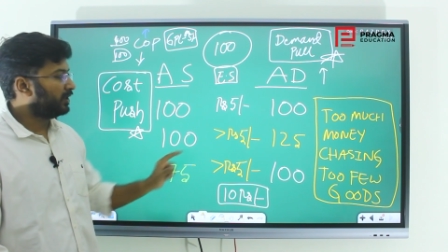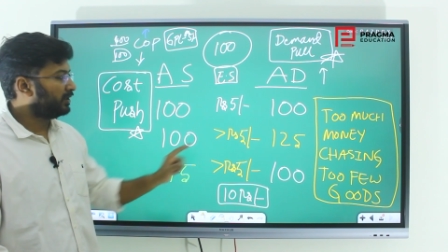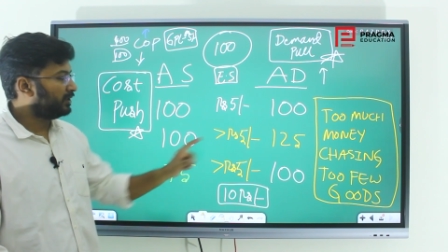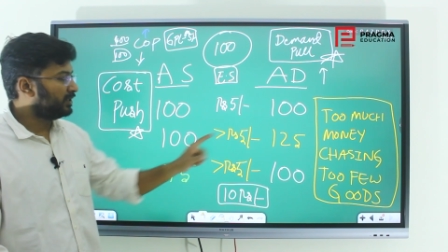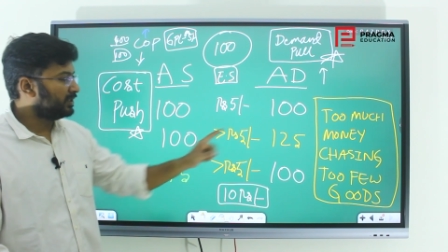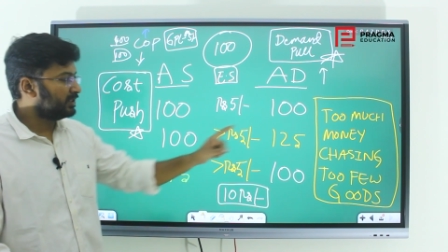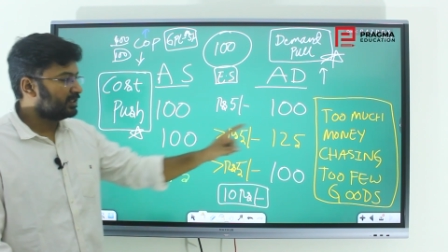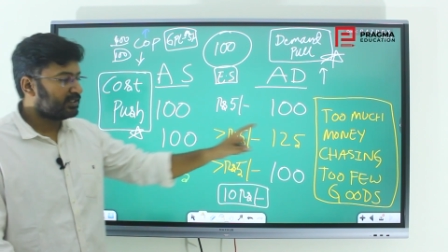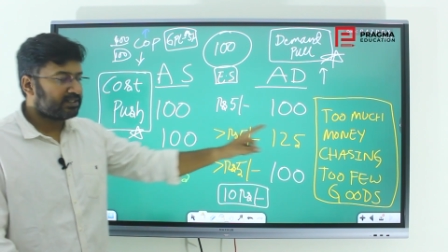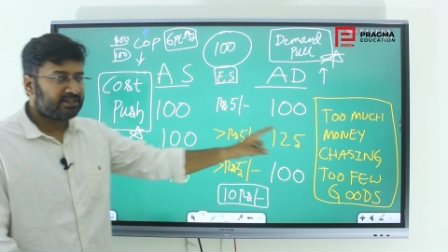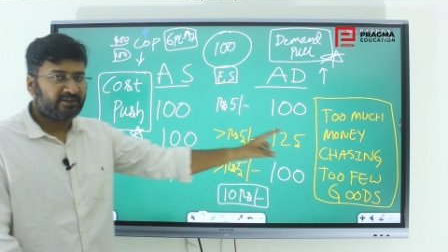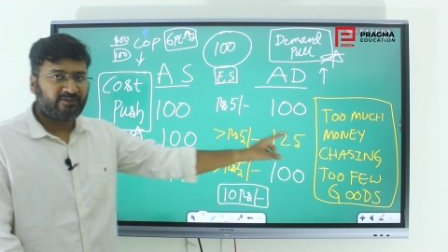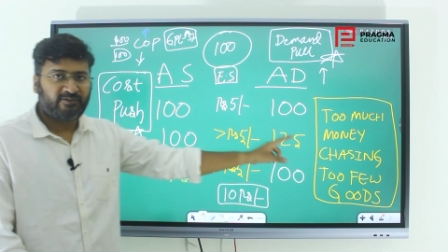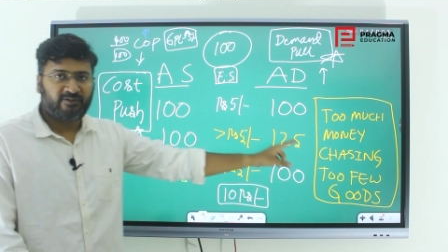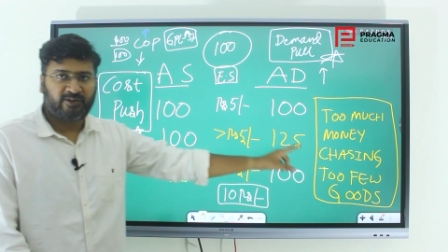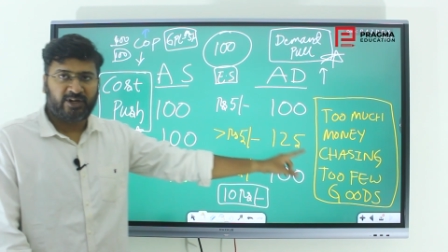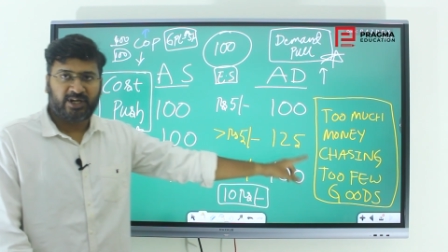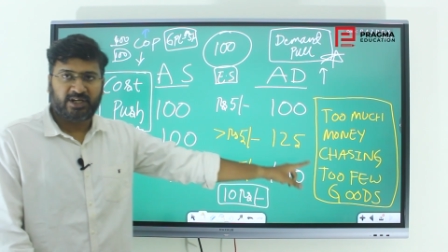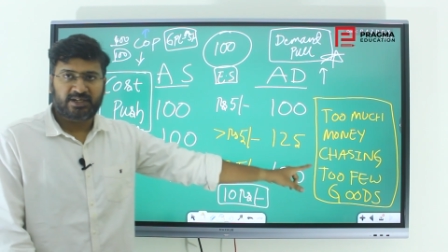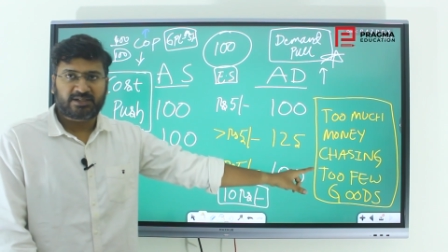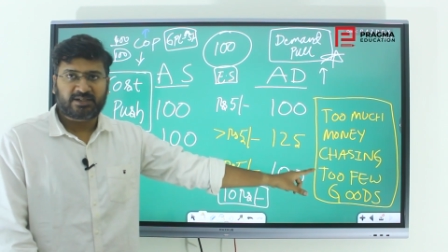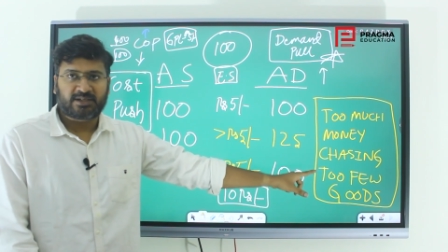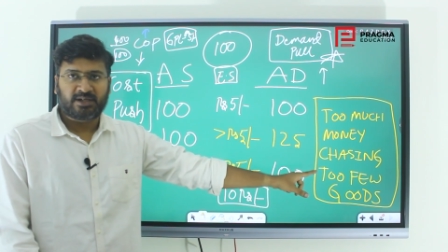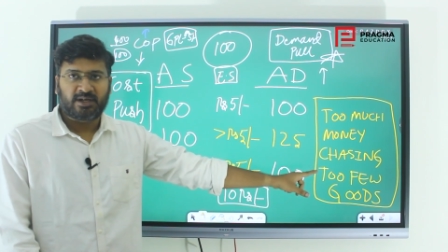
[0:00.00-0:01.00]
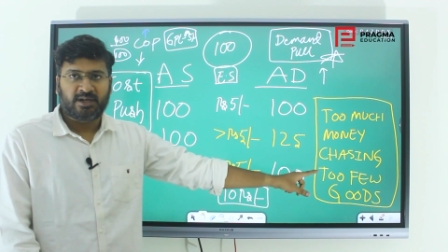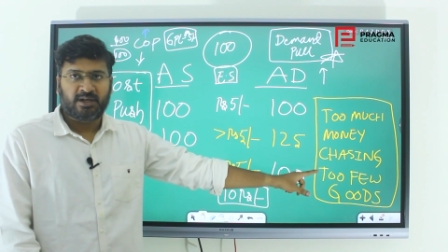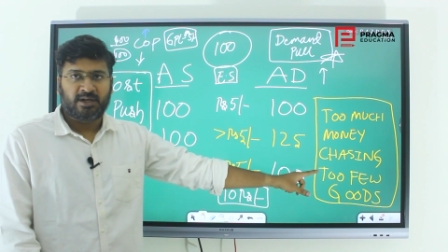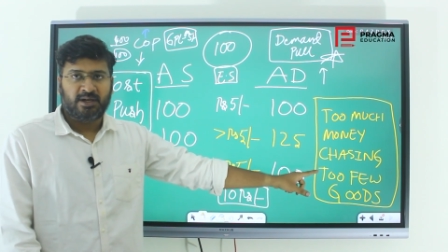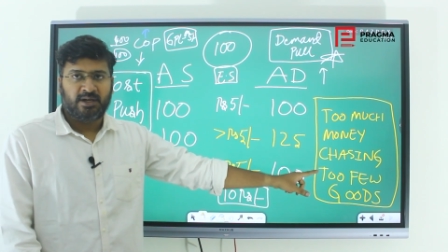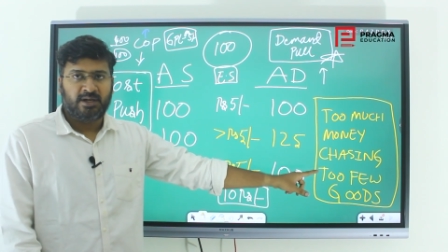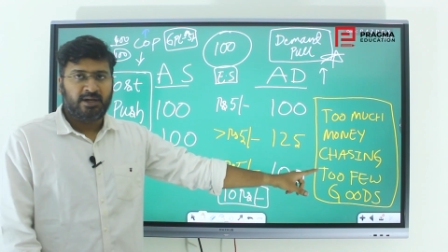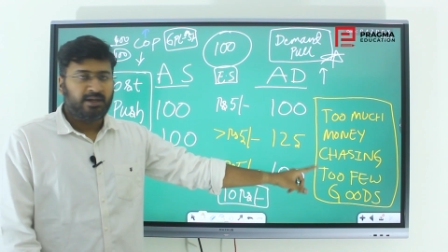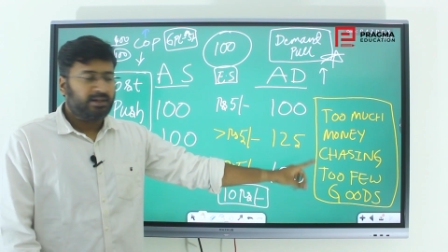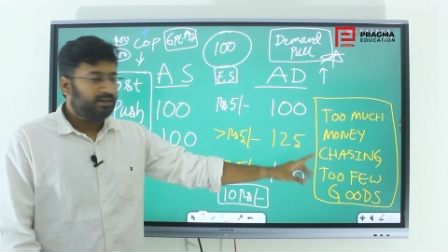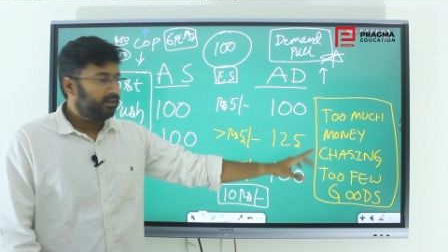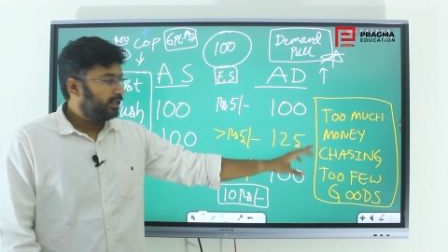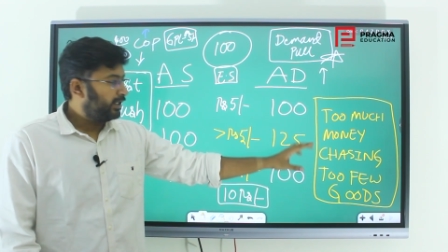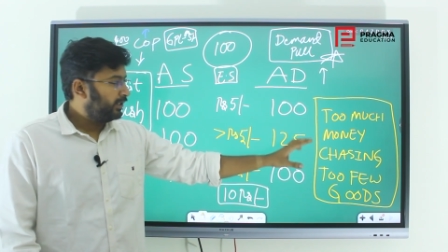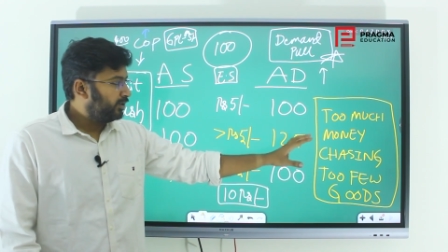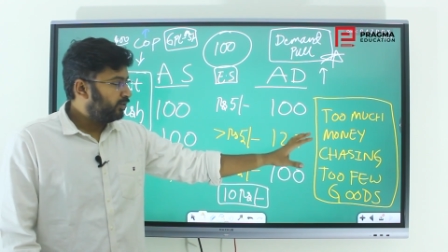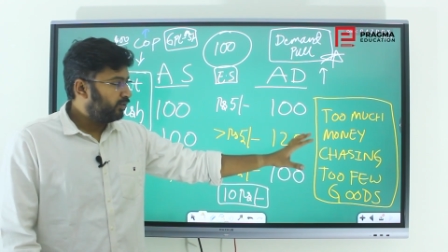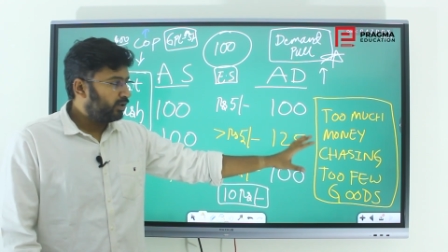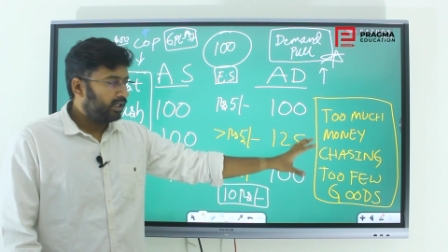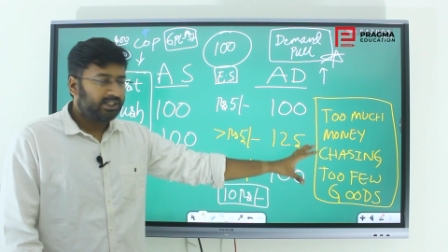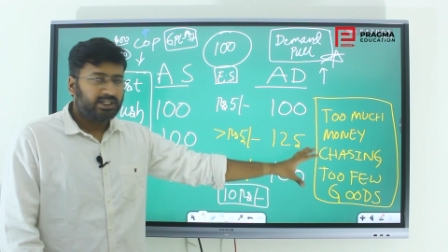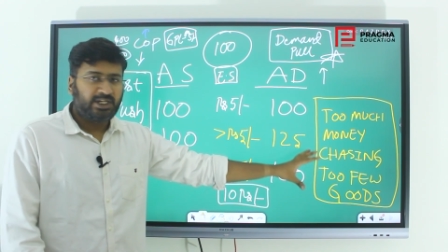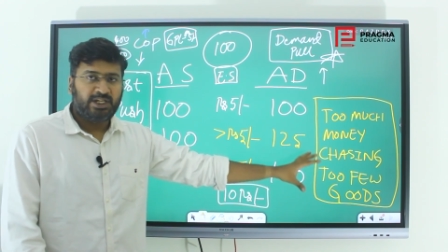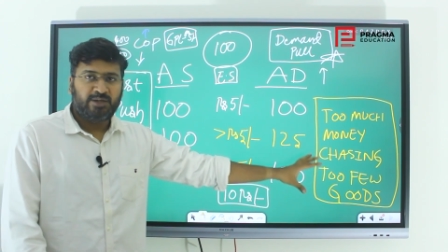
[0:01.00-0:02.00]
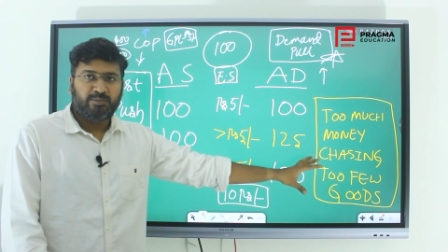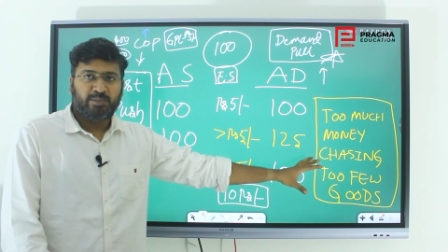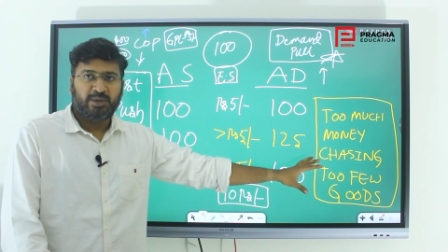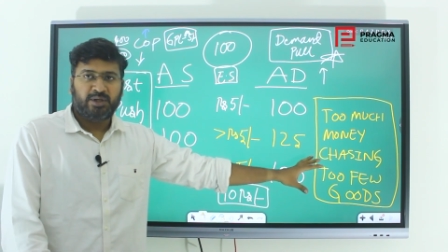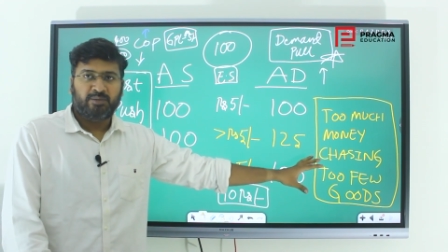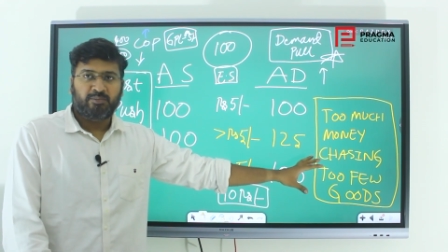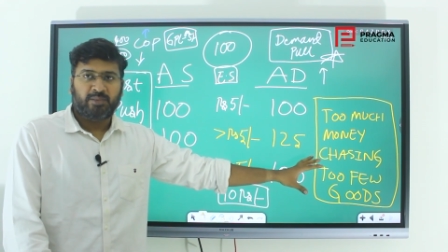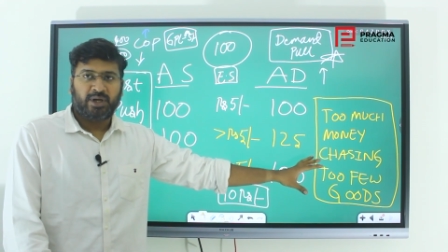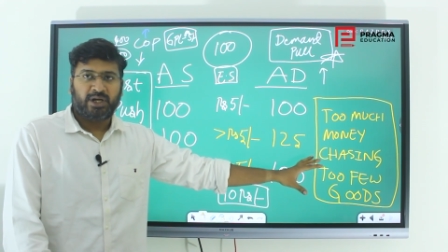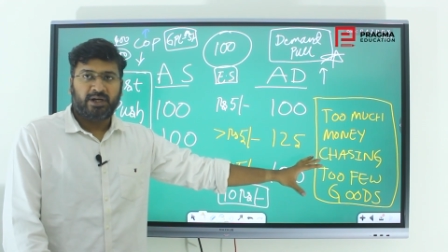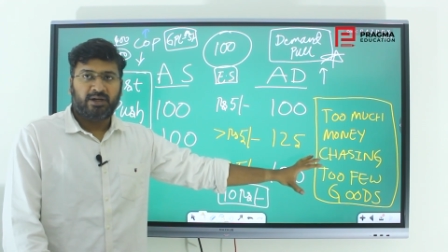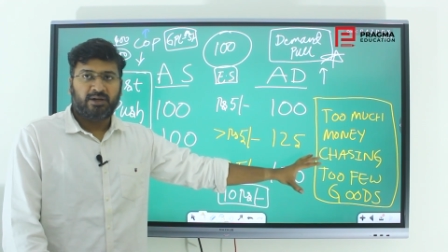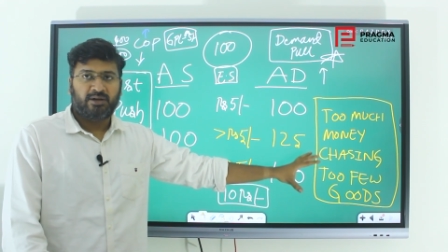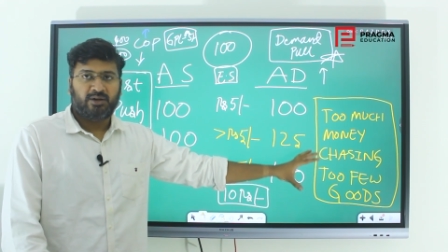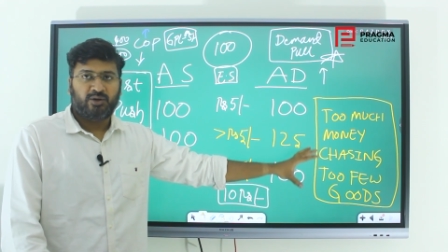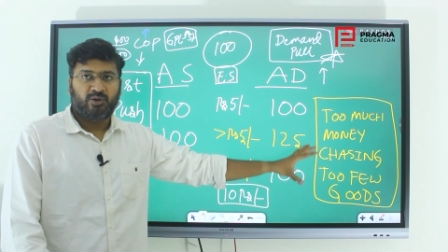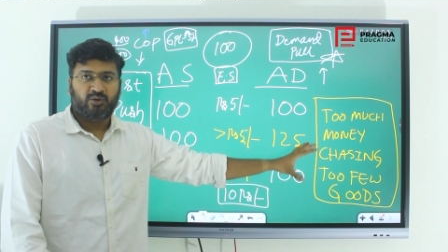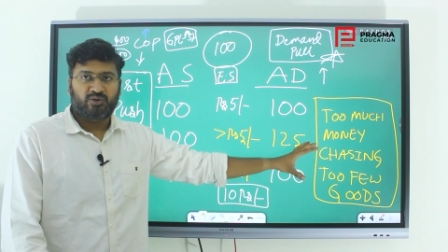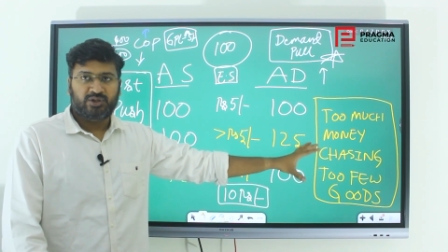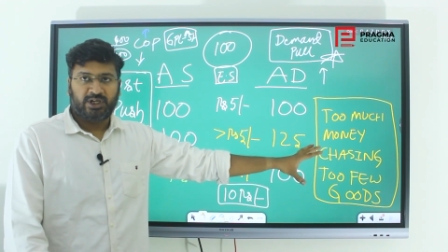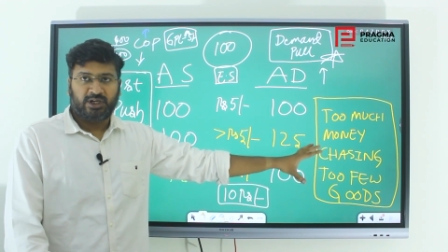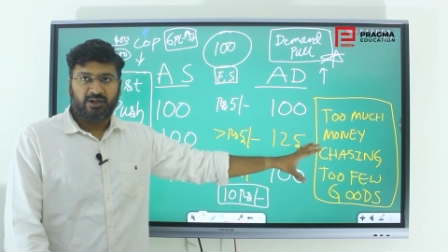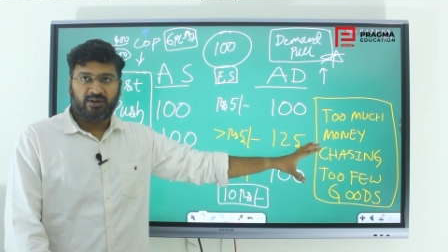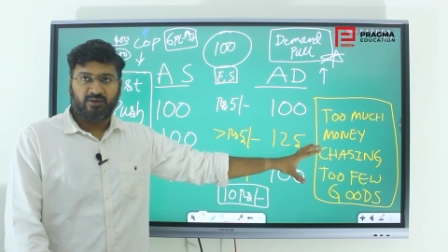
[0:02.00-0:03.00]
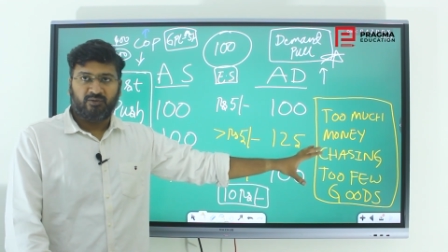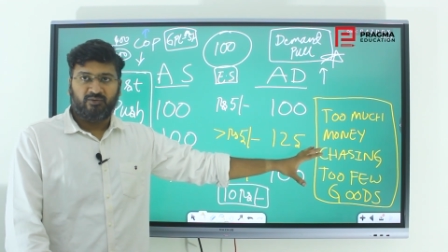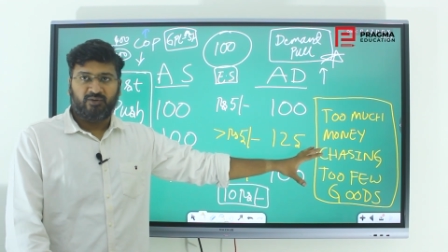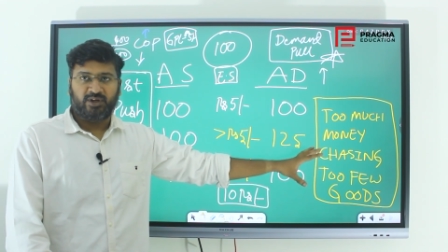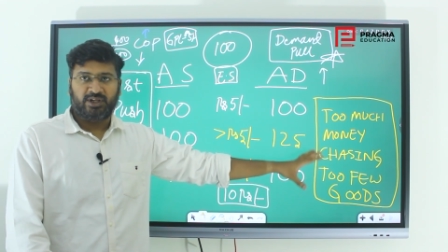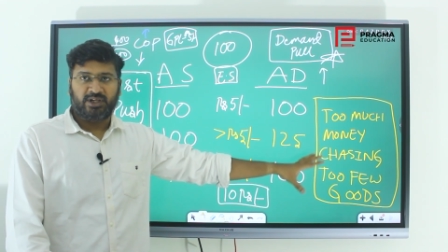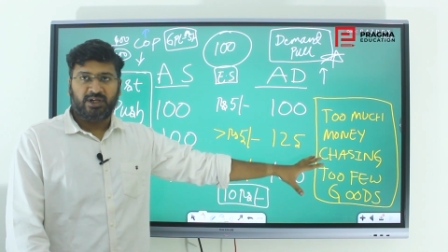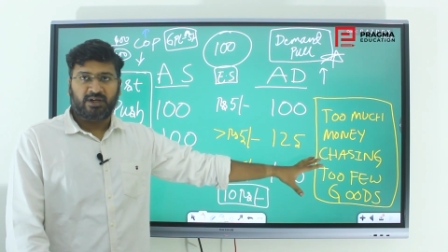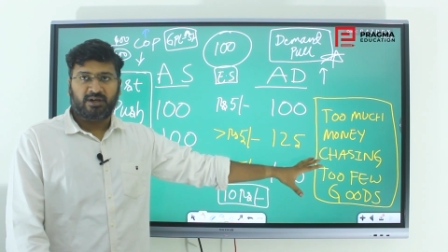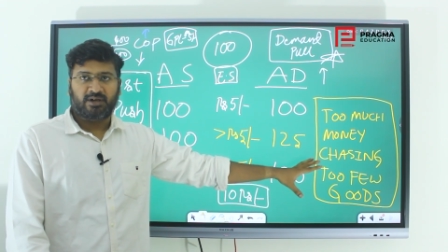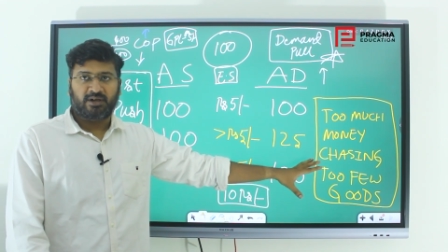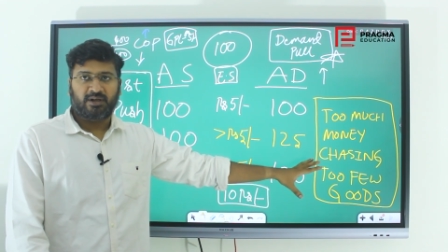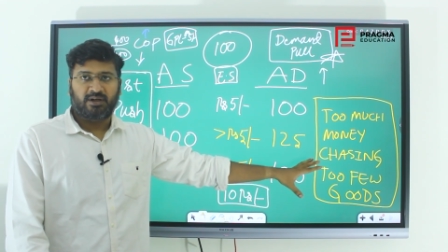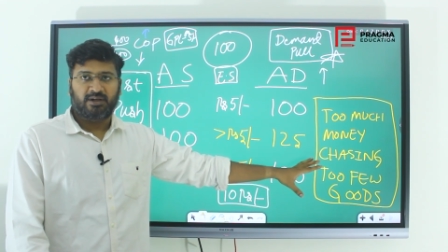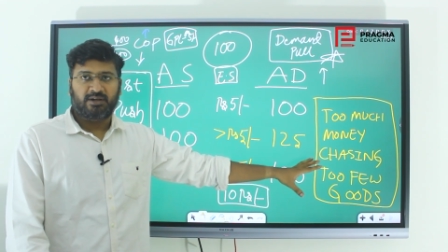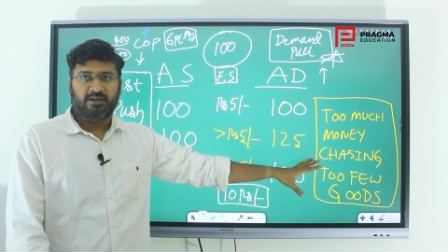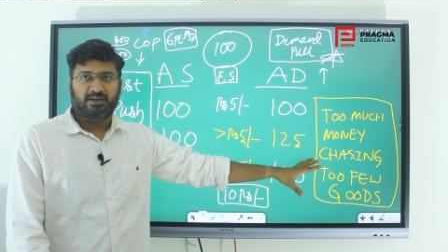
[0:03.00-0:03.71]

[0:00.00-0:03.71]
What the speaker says: and this is a phrase that you can keep in mind to check whether